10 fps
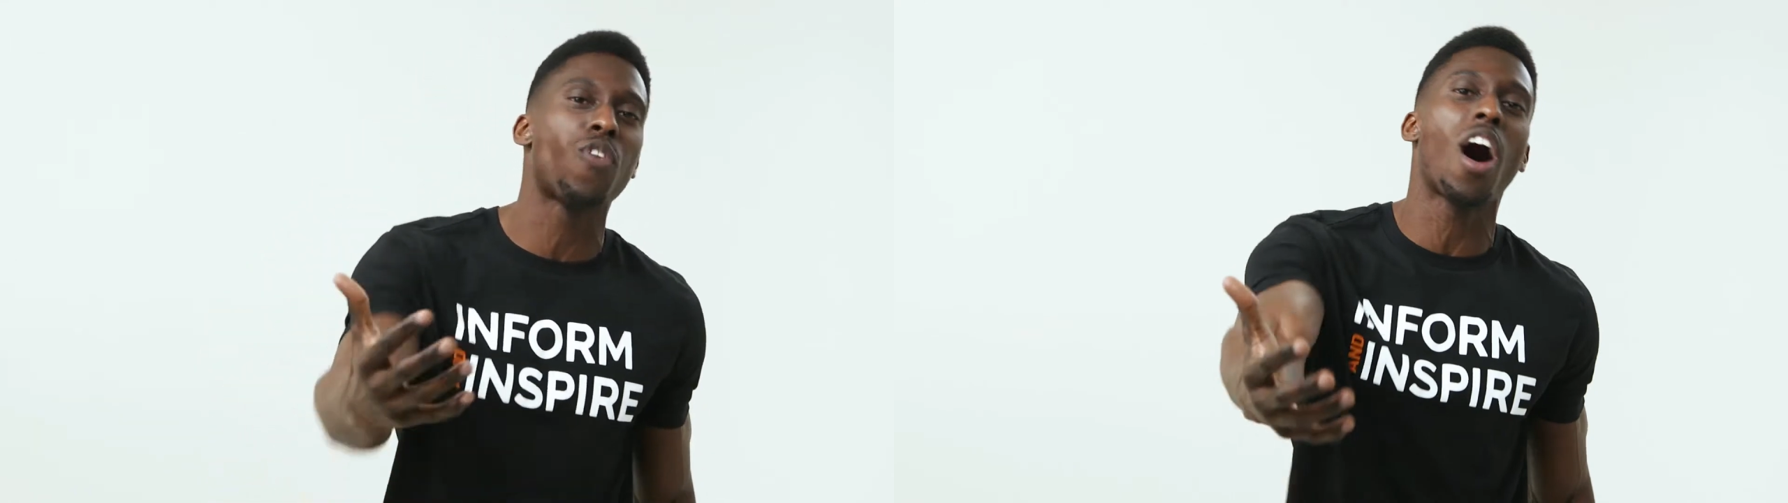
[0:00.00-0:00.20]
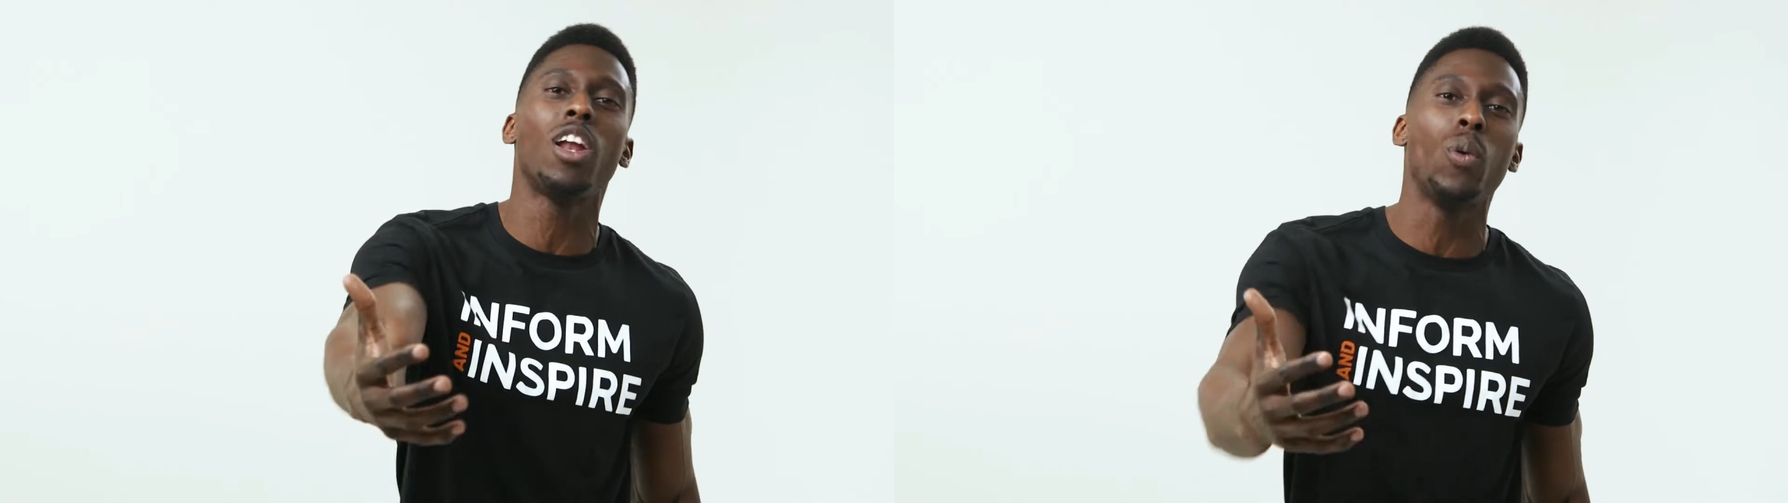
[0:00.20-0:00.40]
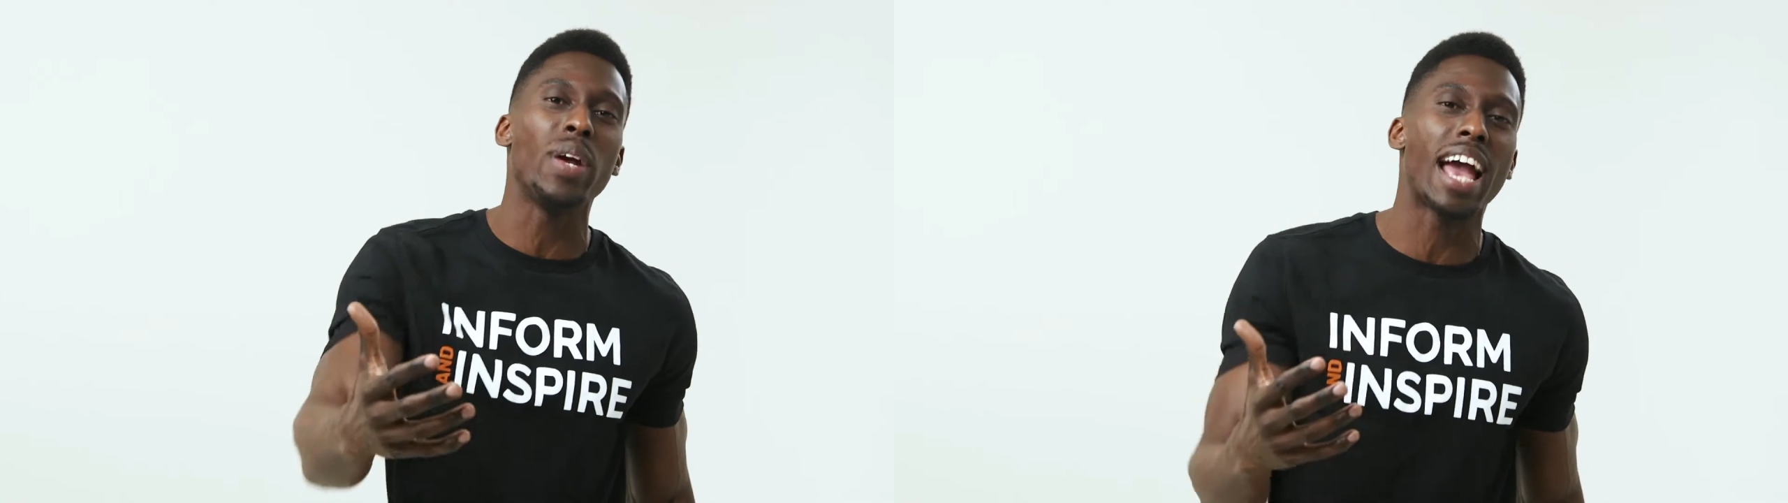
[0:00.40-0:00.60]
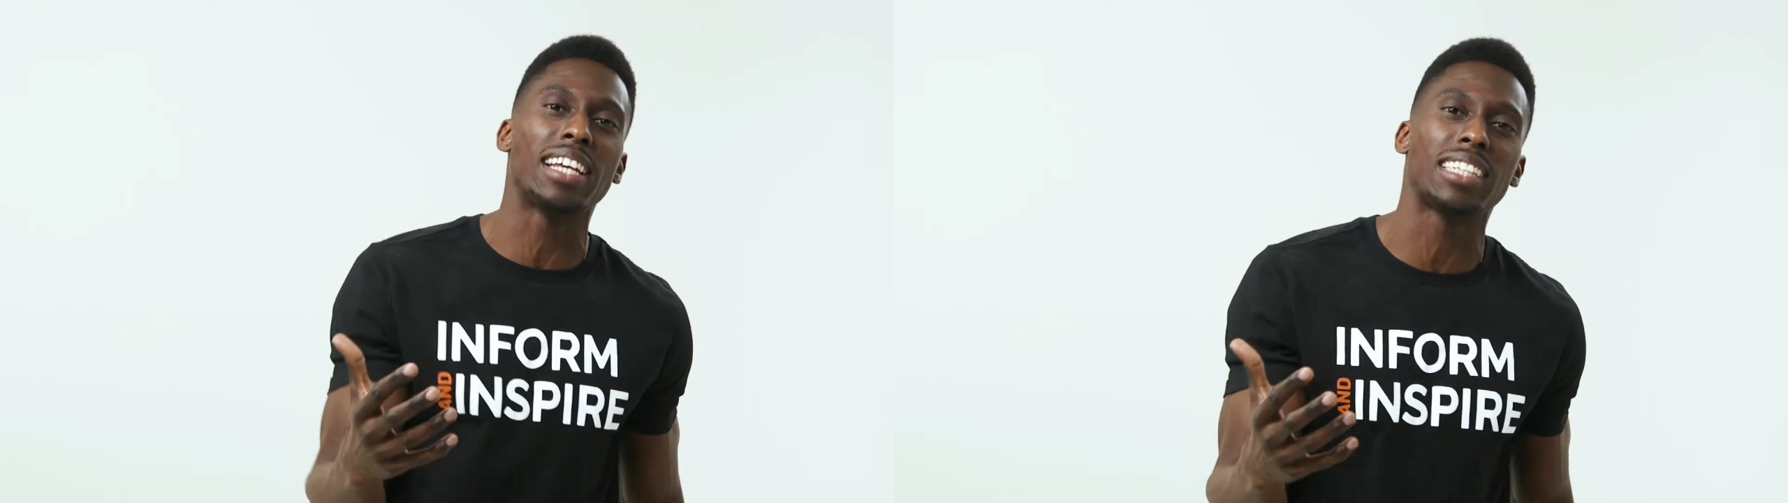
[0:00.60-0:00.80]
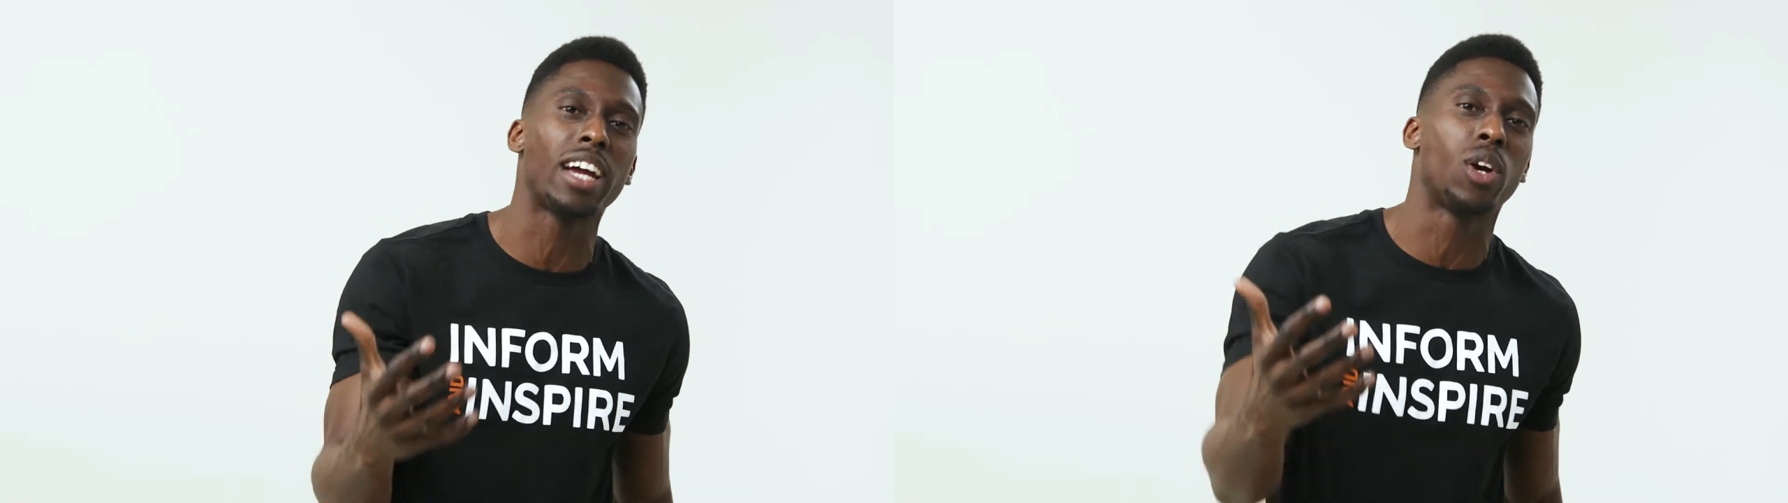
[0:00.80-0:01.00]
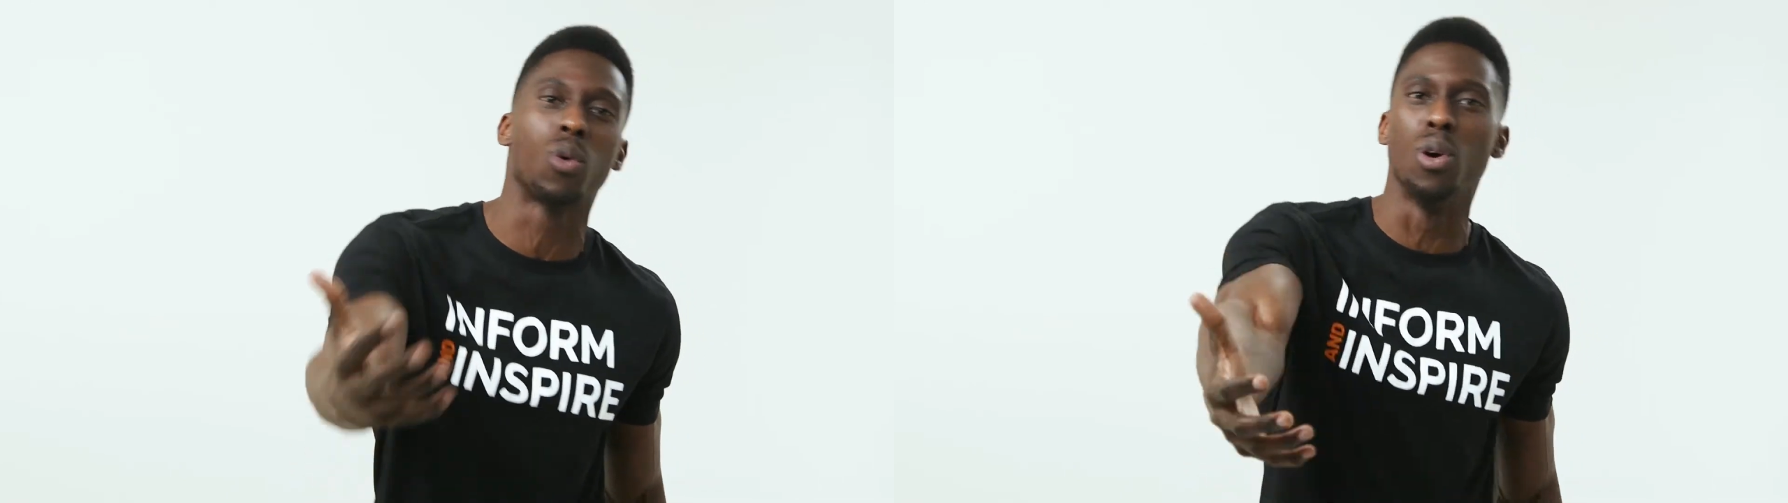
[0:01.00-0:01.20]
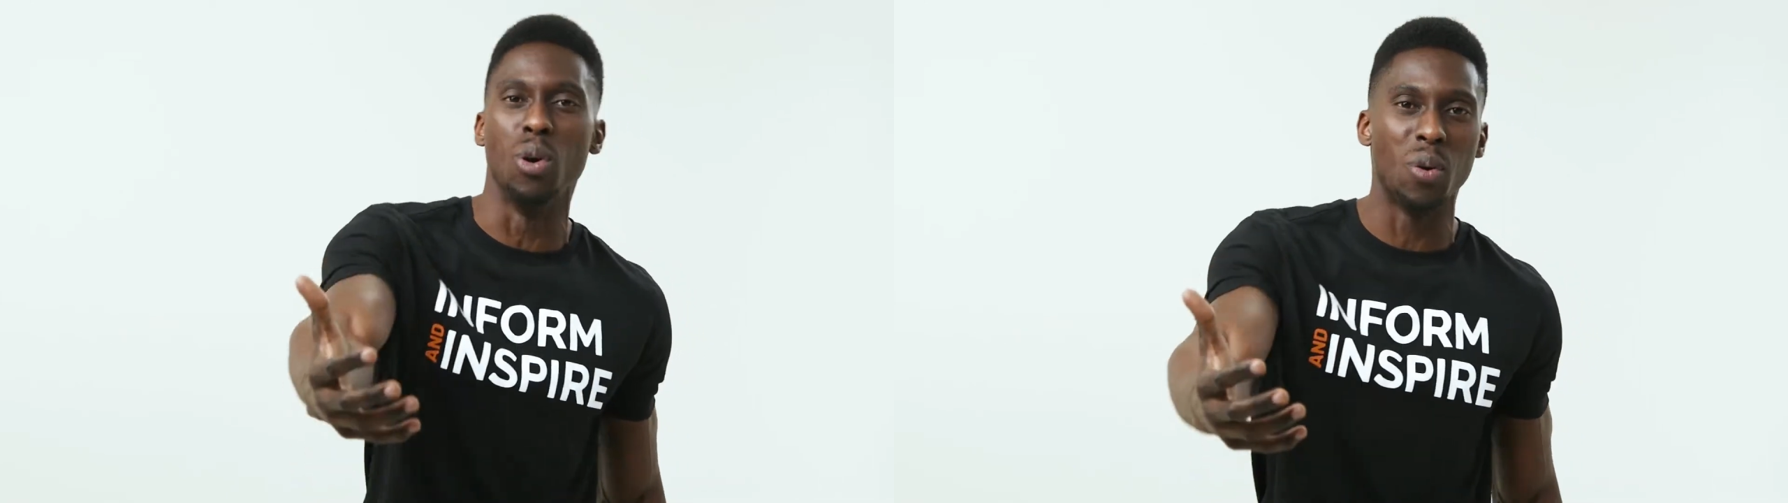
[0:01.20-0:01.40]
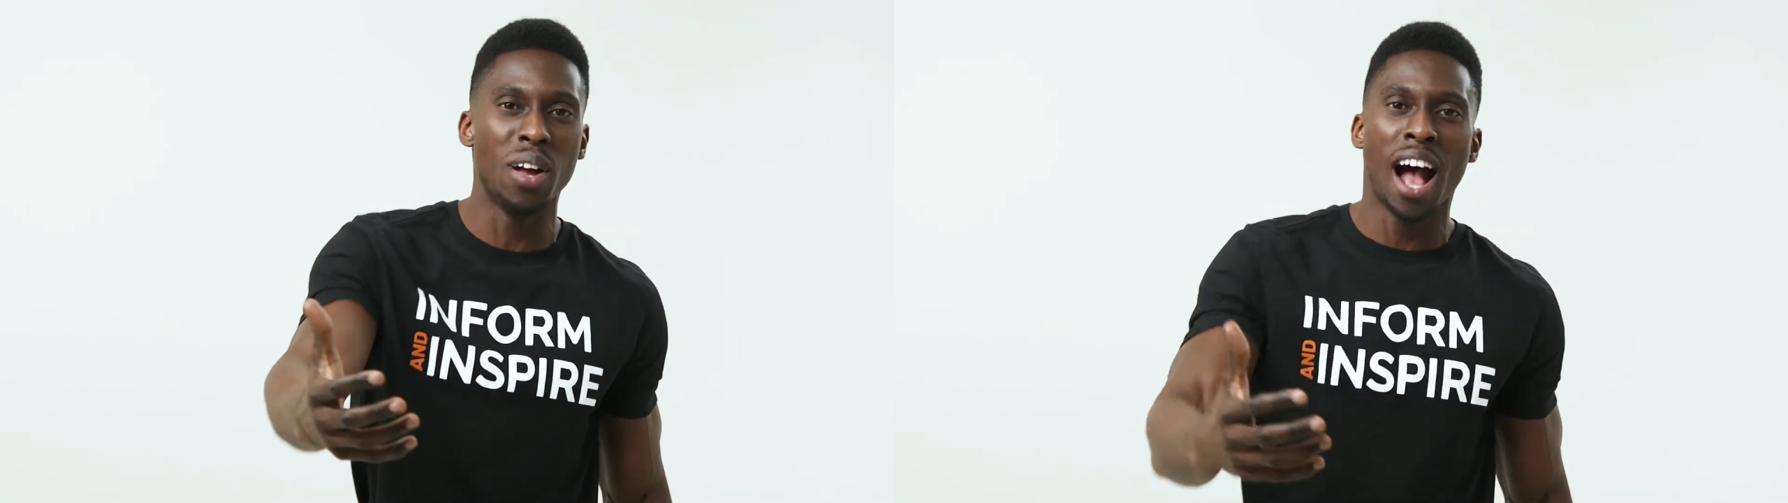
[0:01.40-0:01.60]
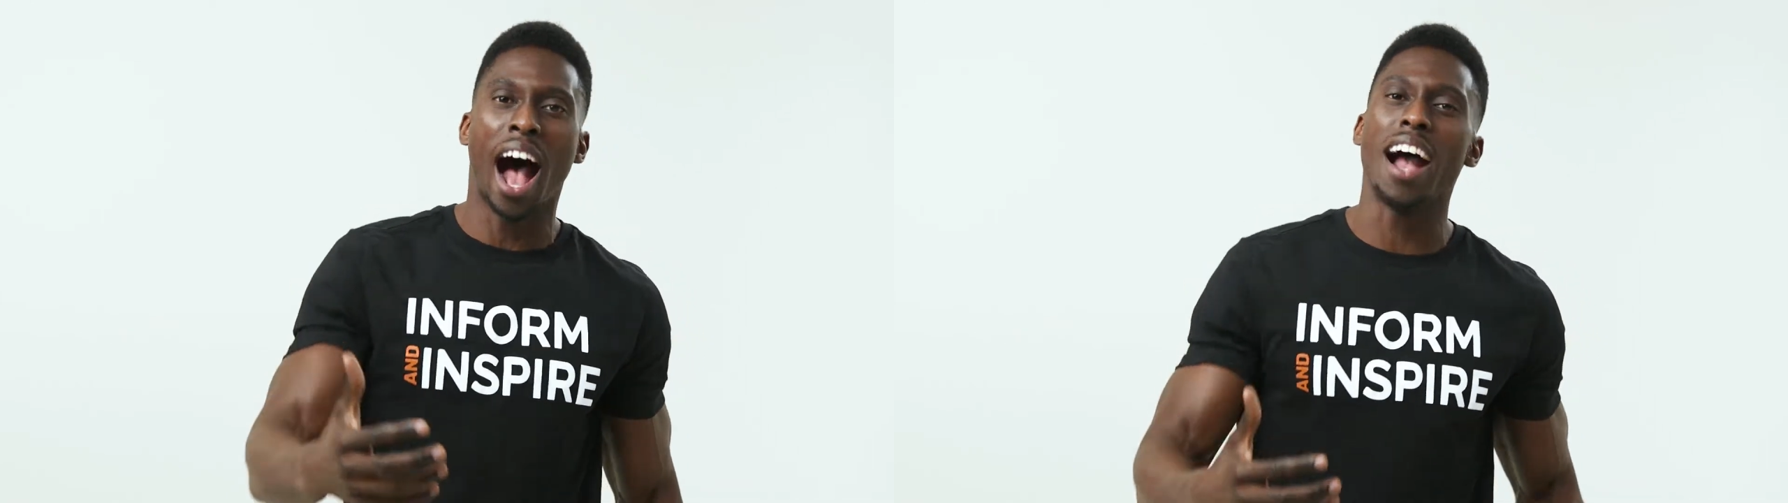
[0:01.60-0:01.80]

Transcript: following as I grew.